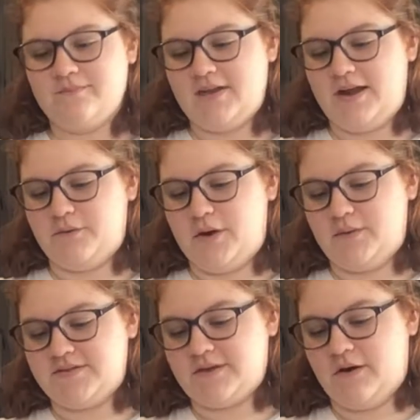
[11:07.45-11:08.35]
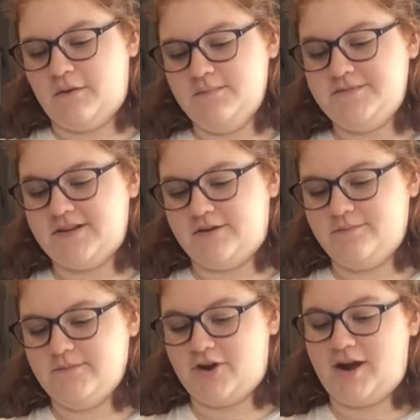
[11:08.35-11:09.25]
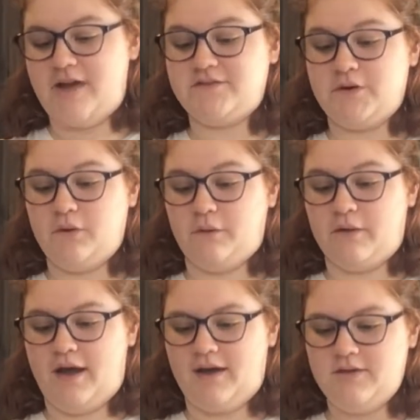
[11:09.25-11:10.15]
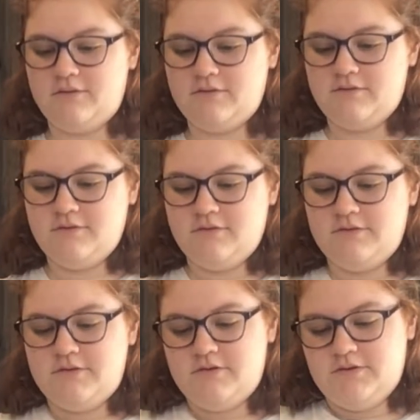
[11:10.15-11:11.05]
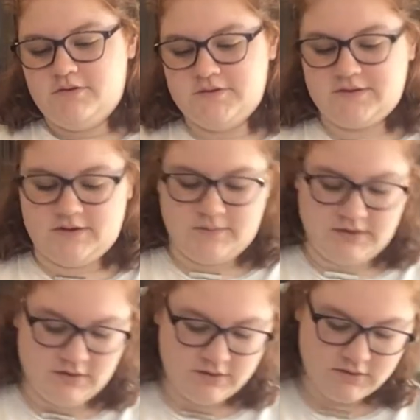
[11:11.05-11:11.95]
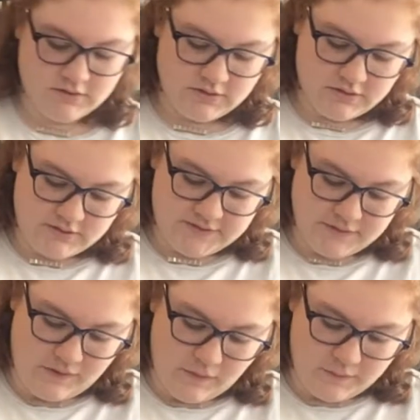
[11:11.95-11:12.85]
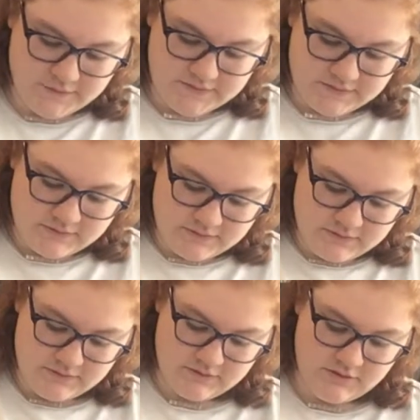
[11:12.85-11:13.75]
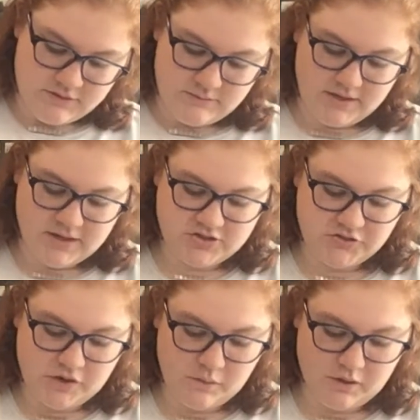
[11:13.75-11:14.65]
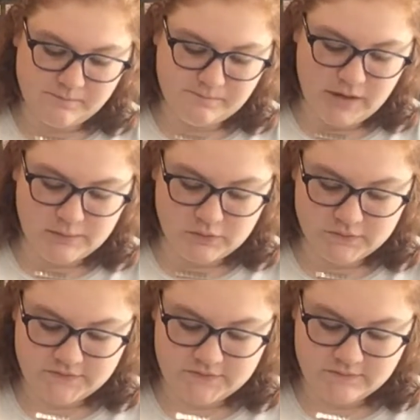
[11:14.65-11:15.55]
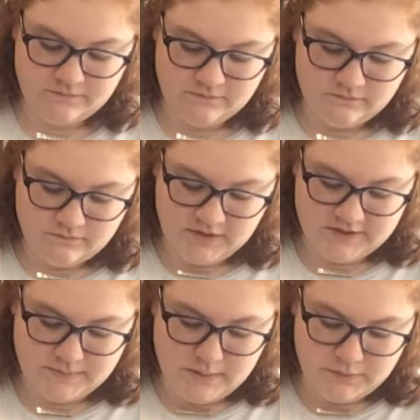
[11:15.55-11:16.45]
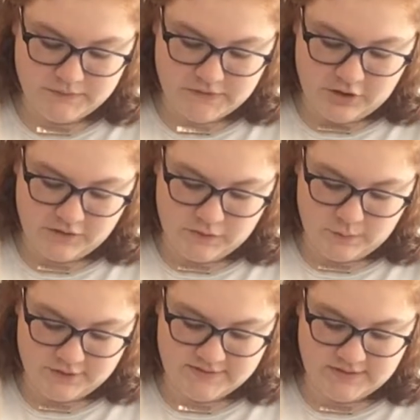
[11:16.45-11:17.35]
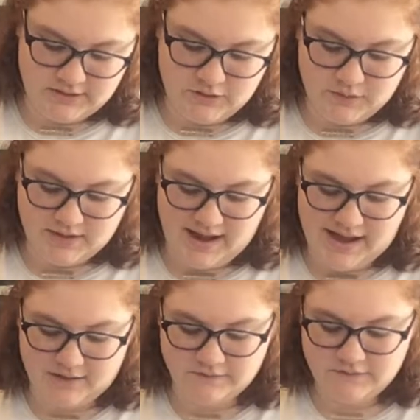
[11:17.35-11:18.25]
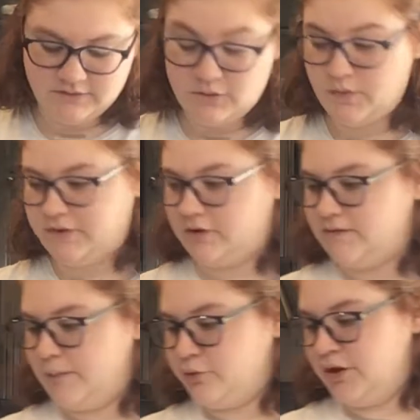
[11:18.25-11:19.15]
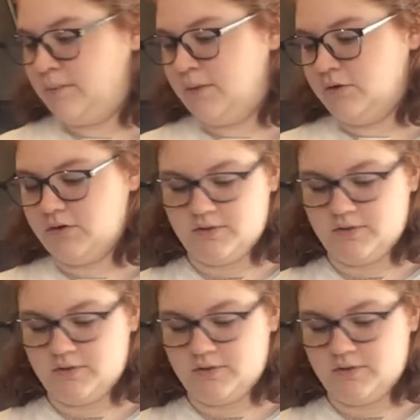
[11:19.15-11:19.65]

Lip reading: I don't know what it's called, so you're going to have to Google that. Just going to make 2 holes because you don't want bubbles, because bubbles are the worst thing you can have with your evaporated milk.